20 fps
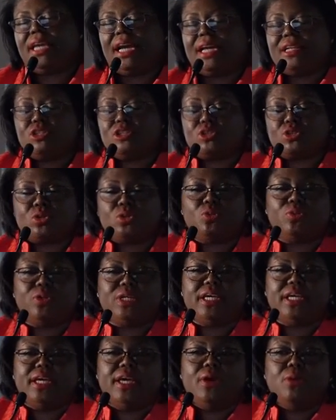And so
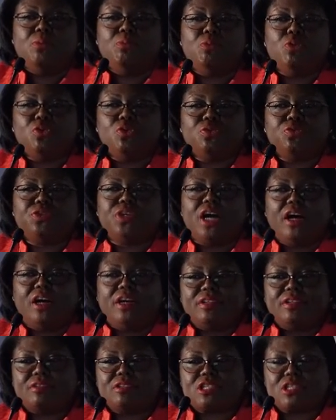we moved
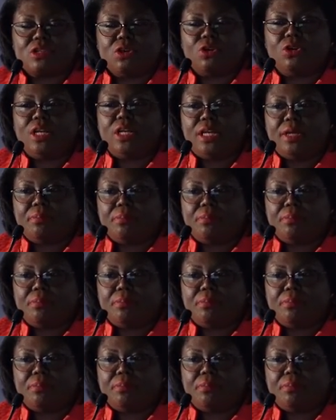on slowly